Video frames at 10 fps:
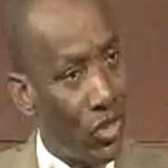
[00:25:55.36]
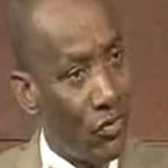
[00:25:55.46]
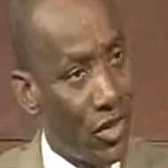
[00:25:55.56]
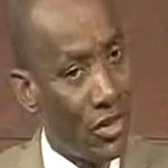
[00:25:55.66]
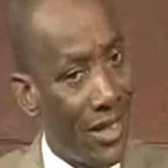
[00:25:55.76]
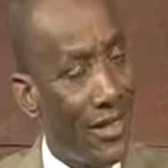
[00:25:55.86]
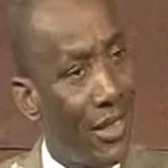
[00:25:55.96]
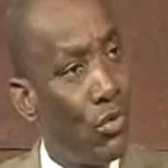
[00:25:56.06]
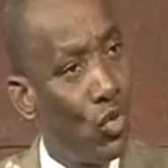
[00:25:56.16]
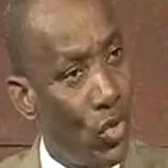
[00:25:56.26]
would do that.
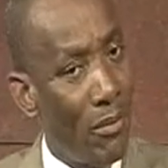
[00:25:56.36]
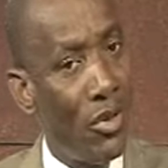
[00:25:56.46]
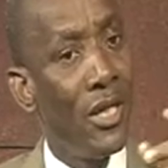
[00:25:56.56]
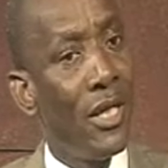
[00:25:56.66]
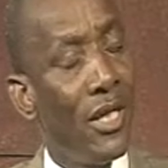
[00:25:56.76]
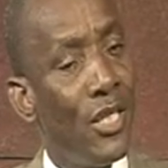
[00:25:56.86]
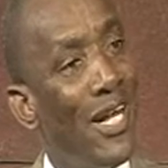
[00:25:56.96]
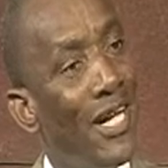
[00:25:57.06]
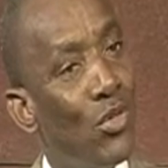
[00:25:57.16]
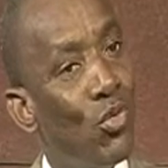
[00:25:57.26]
But it's better
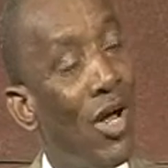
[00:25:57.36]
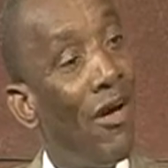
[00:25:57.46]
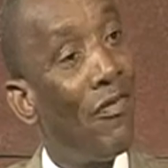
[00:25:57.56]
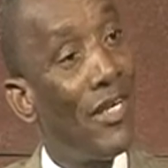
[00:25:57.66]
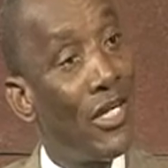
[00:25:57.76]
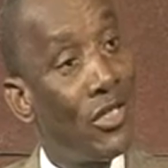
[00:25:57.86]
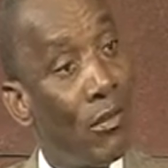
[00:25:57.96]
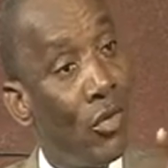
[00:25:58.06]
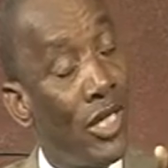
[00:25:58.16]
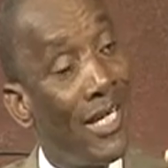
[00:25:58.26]
that we don't have faith in this. But
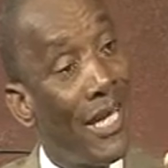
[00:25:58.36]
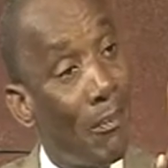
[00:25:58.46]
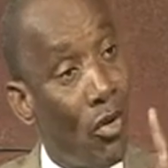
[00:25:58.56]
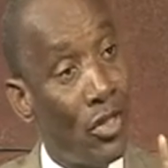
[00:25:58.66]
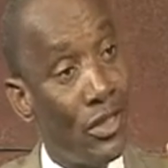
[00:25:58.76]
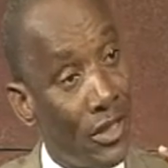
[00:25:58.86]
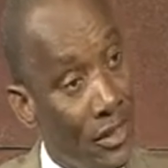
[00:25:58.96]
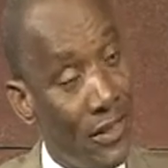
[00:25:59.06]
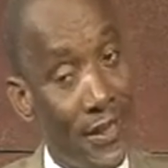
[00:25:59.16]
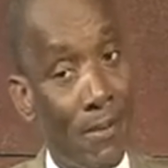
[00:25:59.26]
the key point is
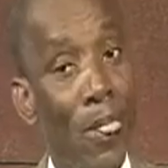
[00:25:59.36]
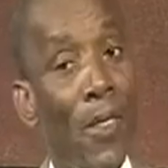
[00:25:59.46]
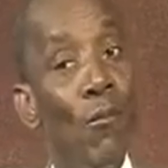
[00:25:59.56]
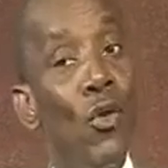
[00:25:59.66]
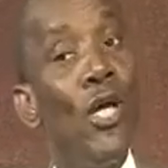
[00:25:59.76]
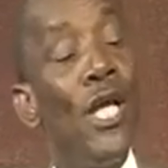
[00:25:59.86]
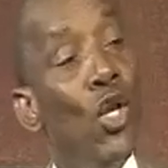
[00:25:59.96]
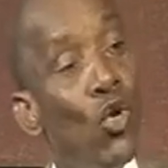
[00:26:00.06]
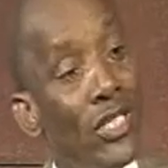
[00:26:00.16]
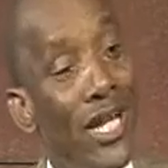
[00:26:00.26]
this: it
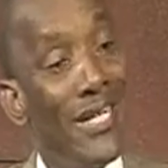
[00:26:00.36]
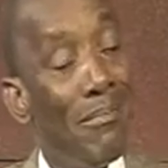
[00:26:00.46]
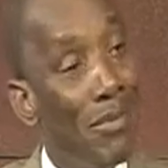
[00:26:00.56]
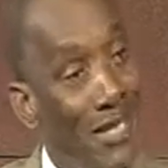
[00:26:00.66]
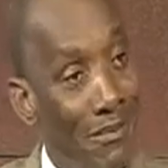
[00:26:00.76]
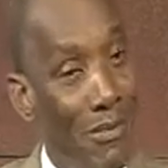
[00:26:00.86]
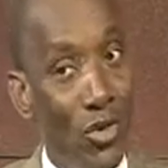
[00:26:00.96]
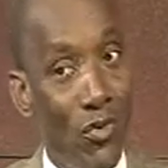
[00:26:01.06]
looks like the big debate over